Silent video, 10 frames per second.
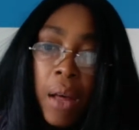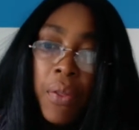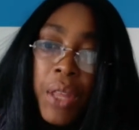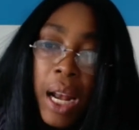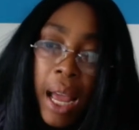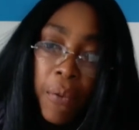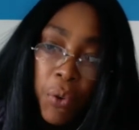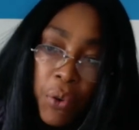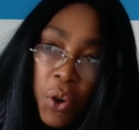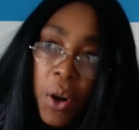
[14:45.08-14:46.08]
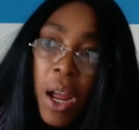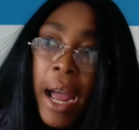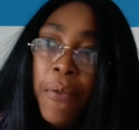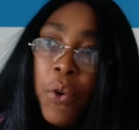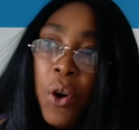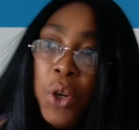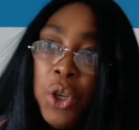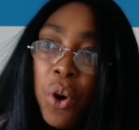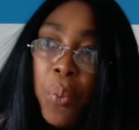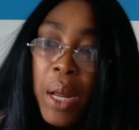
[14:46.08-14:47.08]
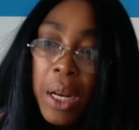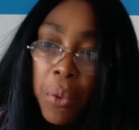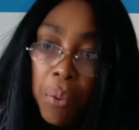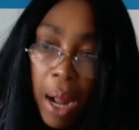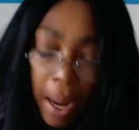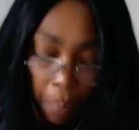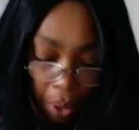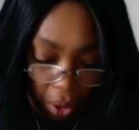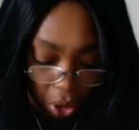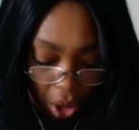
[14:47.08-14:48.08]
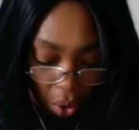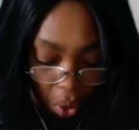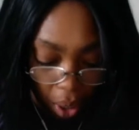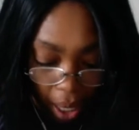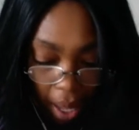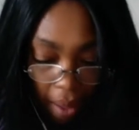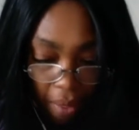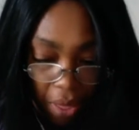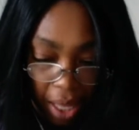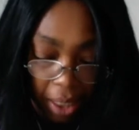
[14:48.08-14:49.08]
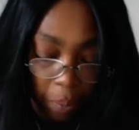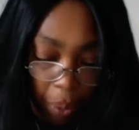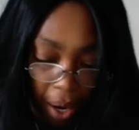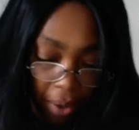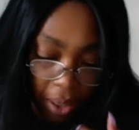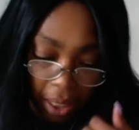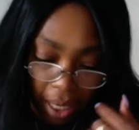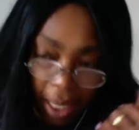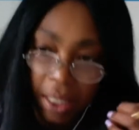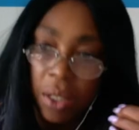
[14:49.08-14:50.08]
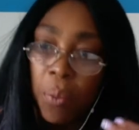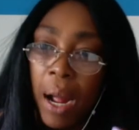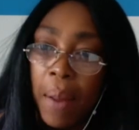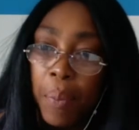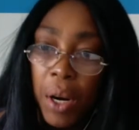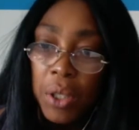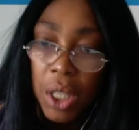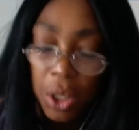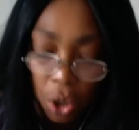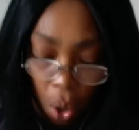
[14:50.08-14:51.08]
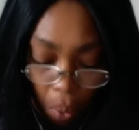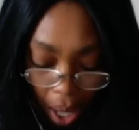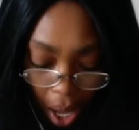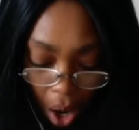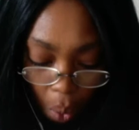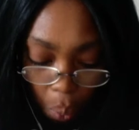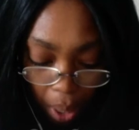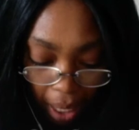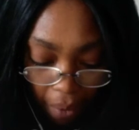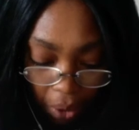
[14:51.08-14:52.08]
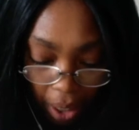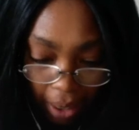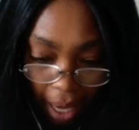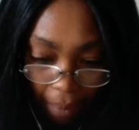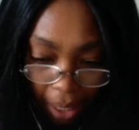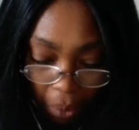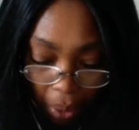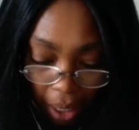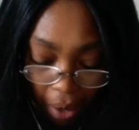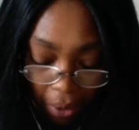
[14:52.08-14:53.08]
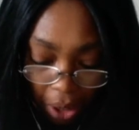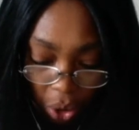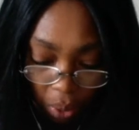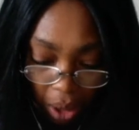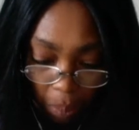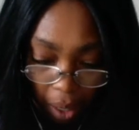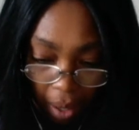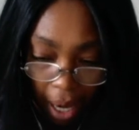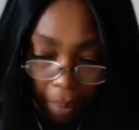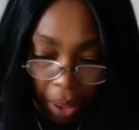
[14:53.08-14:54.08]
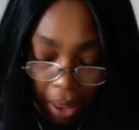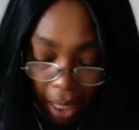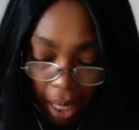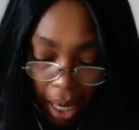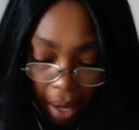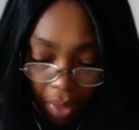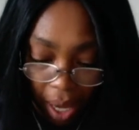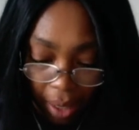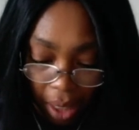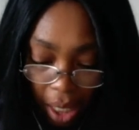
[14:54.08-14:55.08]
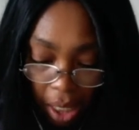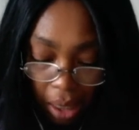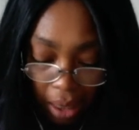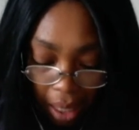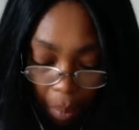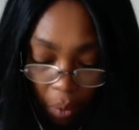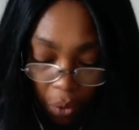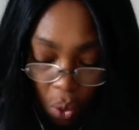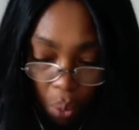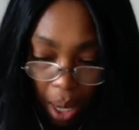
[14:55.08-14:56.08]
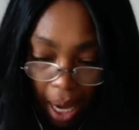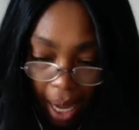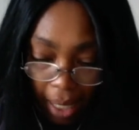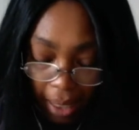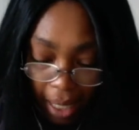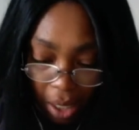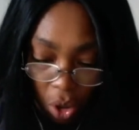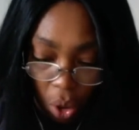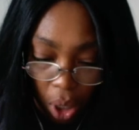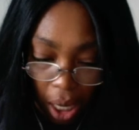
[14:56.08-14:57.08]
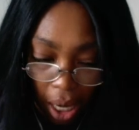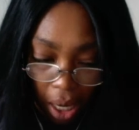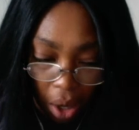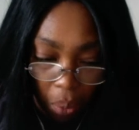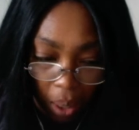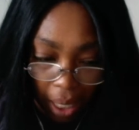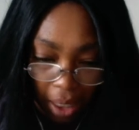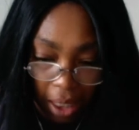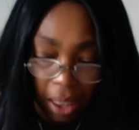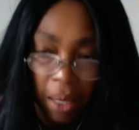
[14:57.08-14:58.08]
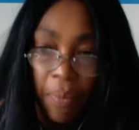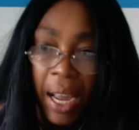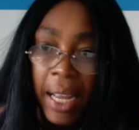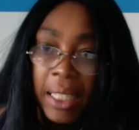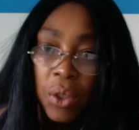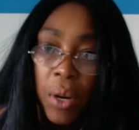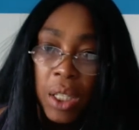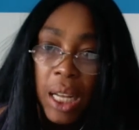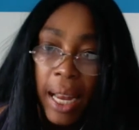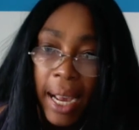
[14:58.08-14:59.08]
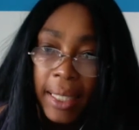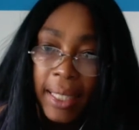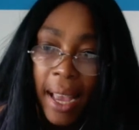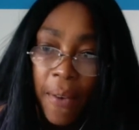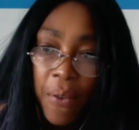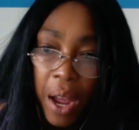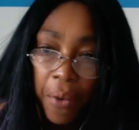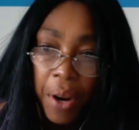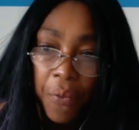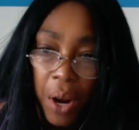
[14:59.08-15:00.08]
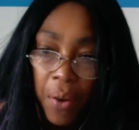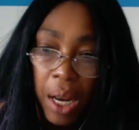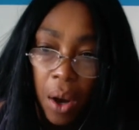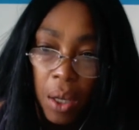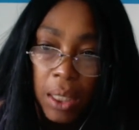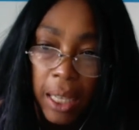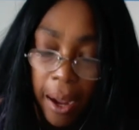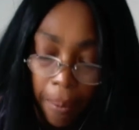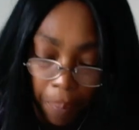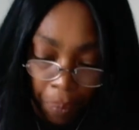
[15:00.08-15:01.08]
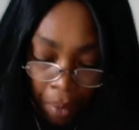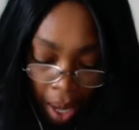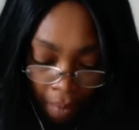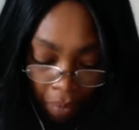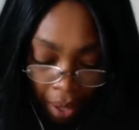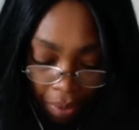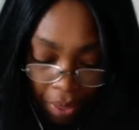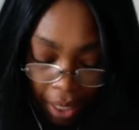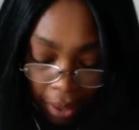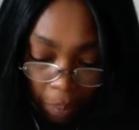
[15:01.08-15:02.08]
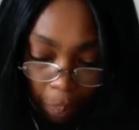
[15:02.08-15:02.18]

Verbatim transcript: the love of your life, or you're with the right person, or this person is the right person. So whatever is happening and whatever is transpiring, I'm seeing that some of you realize that you're in a relationship that is going to last a very, very long time. That this